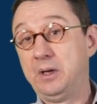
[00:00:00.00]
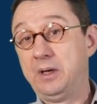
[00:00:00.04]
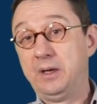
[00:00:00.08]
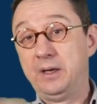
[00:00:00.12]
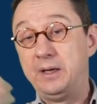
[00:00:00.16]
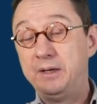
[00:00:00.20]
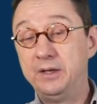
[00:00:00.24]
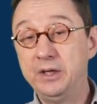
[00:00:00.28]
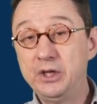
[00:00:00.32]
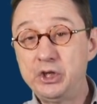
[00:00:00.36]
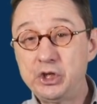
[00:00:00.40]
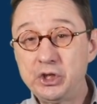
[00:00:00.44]

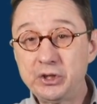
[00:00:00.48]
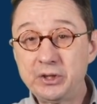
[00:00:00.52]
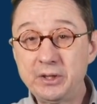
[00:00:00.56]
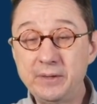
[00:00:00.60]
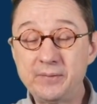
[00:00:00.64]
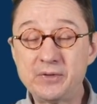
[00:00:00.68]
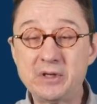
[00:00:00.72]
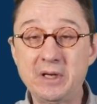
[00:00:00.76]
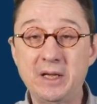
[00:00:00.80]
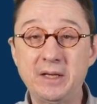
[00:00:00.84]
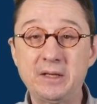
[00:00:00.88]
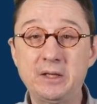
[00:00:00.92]

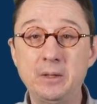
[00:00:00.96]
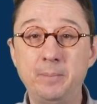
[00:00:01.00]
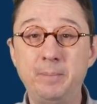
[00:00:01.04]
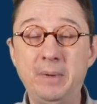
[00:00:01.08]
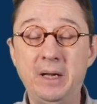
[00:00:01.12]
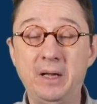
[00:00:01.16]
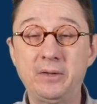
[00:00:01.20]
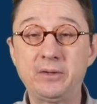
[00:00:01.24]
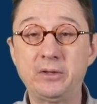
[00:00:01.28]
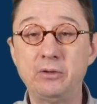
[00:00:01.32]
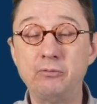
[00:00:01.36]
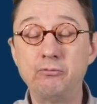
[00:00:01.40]
initiatives like the
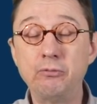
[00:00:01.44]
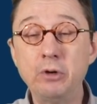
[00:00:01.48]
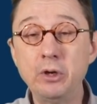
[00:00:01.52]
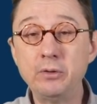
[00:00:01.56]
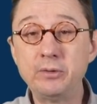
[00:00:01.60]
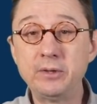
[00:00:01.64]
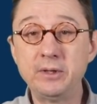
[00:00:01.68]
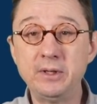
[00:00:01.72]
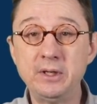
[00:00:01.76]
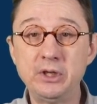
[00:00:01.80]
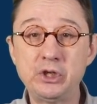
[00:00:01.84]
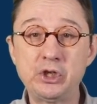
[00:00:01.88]
Belt and
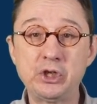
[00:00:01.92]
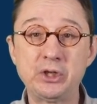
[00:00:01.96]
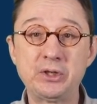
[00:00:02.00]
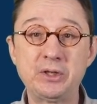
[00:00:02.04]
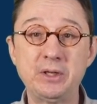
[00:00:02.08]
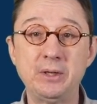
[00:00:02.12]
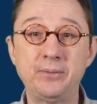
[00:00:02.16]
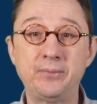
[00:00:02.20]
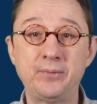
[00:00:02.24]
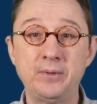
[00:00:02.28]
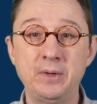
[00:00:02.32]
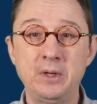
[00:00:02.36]
Road
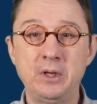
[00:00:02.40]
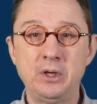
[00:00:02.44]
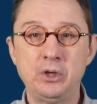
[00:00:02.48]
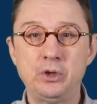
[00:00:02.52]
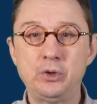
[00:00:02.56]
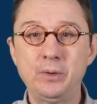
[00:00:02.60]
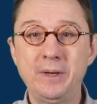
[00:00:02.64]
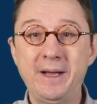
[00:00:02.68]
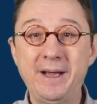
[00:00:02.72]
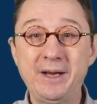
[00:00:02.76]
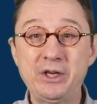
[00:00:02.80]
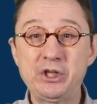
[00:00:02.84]
Initiative
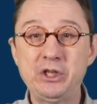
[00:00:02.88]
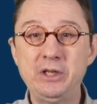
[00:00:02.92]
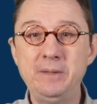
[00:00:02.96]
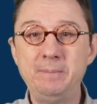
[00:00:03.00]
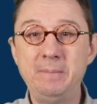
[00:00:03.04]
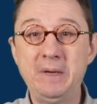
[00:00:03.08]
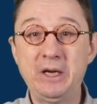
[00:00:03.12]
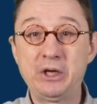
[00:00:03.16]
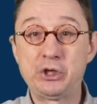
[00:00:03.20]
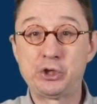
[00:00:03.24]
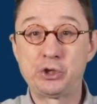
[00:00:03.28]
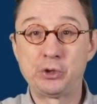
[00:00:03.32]
to actually
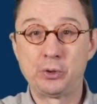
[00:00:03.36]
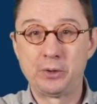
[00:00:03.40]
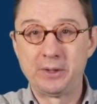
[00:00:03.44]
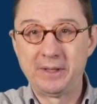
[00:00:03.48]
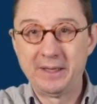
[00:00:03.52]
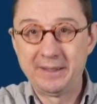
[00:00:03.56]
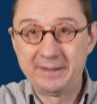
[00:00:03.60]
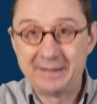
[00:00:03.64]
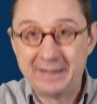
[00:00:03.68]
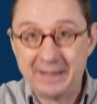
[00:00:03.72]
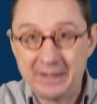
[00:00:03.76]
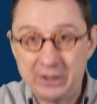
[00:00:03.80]
make sure
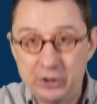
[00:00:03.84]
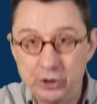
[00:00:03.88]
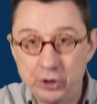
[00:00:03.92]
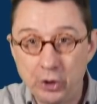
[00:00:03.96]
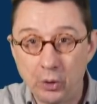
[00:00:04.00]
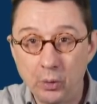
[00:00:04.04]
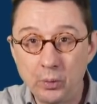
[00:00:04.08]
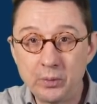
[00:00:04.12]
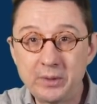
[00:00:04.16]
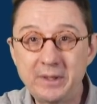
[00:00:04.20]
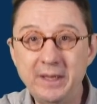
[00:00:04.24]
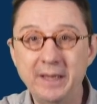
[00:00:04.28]
that they
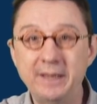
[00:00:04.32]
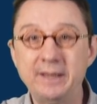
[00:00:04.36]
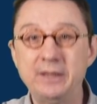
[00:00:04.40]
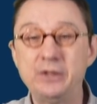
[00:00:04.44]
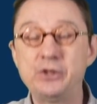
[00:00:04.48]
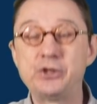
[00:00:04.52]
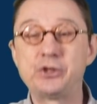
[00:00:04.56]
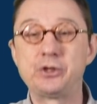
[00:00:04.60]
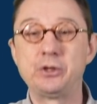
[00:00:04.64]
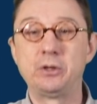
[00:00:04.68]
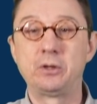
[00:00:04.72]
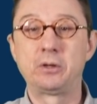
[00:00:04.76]
don't get
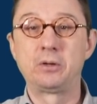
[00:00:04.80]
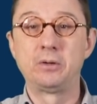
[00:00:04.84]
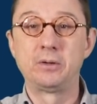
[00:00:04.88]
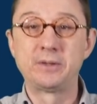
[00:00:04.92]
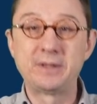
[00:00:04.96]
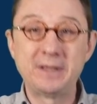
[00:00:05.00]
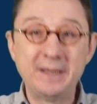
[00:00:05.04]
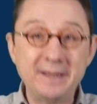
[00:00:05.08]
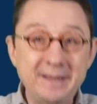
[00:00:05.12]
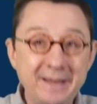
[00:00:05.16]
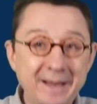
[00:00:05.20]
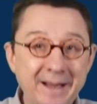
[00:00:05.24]

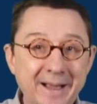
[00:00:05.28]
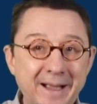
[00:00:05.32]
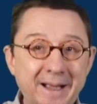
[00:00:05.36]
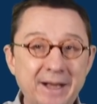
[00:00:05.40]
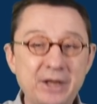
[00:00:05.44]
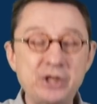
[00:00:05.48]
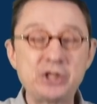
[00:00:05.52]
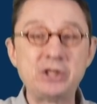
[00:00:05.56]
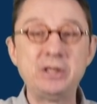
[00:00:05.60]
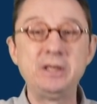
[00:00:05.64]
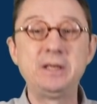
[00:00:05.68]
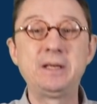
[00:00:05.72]
encircled and they
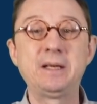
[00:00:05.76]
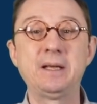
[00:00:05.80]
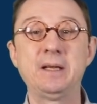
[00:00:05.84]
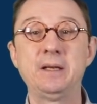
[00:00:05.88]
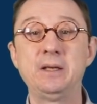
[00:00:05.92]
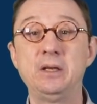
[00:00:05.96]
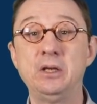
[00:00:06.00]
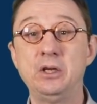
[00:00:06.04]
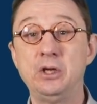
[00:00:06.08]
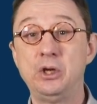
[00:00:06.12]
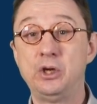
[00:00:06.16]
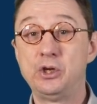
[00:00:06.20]
actually
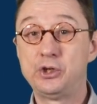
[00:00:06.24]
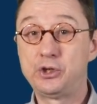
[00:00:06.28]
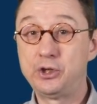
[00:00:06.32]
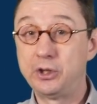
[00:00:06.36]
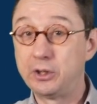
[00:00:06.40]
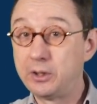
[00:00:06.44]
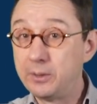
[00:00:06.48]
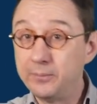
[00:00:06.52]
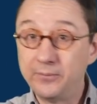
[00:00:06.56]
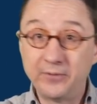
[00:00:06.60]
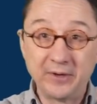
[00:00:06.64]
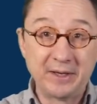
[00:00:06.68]
can
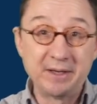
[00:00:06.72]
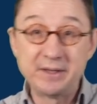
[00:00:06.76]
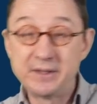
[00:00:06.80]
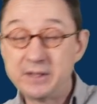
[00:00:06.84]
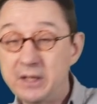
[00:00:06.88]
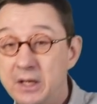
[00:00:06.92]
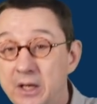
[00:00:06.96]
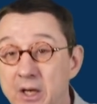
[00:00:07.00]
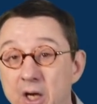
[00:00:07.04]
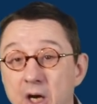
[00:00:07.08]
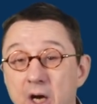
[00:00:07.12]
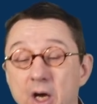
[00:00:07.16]

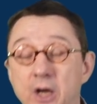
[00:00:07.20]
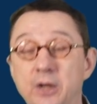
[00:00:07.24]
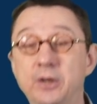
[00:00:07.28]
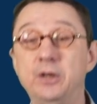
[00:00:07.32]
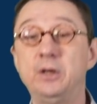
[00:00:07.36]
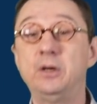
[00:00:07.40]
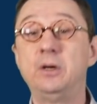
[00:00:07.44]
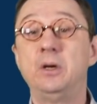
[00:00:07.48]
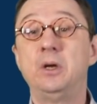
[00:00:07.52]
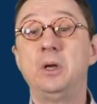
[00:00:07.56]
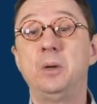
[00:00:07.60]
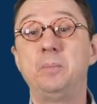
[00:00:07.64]
circumvent
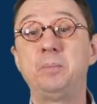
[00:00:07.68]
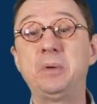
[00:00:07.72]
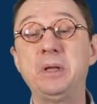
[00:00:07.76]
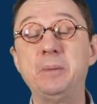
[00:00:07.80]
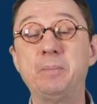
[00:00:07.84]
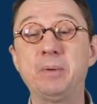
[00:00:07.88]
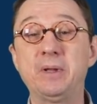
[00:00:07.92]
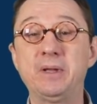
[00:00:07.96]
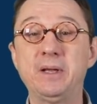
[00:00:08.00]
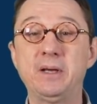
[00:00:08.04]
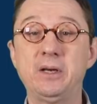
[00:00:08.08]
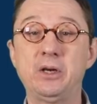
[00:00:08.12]
other
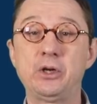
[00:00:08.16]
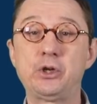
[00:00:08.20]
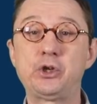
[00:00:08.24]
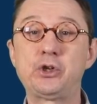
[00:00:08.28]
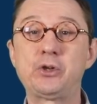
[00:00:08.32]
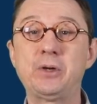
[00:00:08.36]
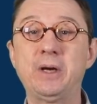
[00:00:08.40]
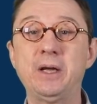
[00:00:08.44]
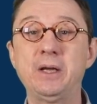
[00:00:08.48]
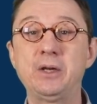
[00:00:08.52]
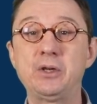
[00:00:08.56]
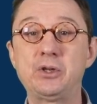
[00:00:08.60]
people that are
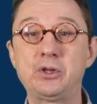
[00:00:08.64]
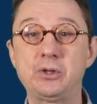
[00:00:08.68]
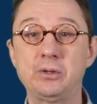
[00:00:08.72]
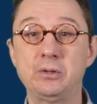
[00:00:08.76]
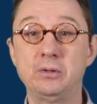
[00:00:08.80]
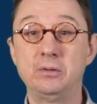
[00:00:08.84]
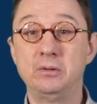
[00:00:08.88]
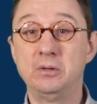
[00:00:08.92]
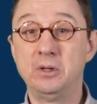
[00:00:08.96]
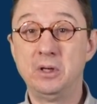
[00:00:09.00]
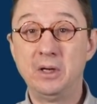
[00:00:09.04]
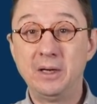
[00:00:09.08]
trying
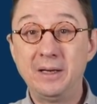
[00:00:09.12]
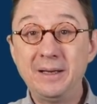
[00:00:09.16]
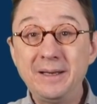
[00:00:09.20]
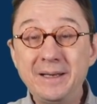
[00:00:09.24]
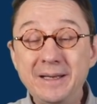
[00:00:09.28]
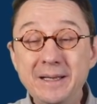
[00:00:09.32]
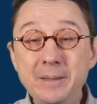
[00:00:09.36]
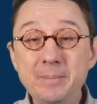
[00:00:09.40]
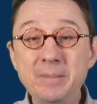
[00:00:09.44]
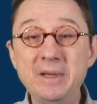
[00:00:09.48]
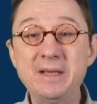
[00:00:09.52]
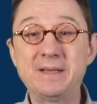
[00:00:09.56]
to
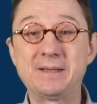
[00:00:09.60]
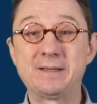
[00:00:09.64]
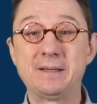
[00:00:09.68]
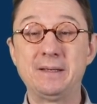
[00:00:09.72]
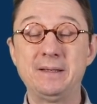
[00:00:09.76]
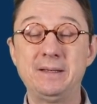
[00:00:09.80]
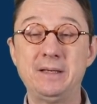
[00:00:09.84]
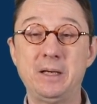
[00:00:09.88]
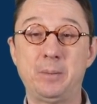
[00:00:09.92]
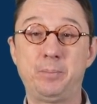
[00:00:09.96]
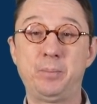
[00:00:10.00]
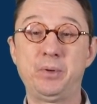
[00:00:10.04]
limit
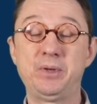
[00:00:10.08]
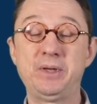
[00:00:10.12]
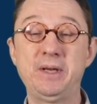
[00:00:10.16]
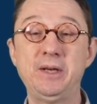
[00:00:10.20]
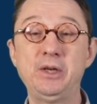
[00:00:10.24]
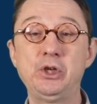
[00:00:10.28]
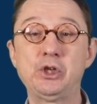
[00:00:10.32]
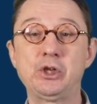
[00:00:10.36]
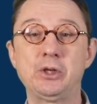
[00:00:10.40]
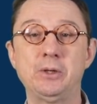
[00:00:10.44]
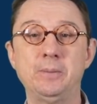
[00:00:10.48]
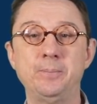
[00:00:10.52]
their
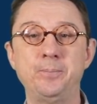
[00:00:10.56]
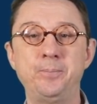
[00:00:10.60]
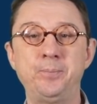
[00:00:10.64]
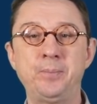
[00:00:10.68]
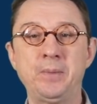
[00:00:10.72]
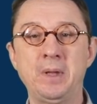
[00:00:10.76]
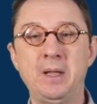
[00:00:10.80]
potential.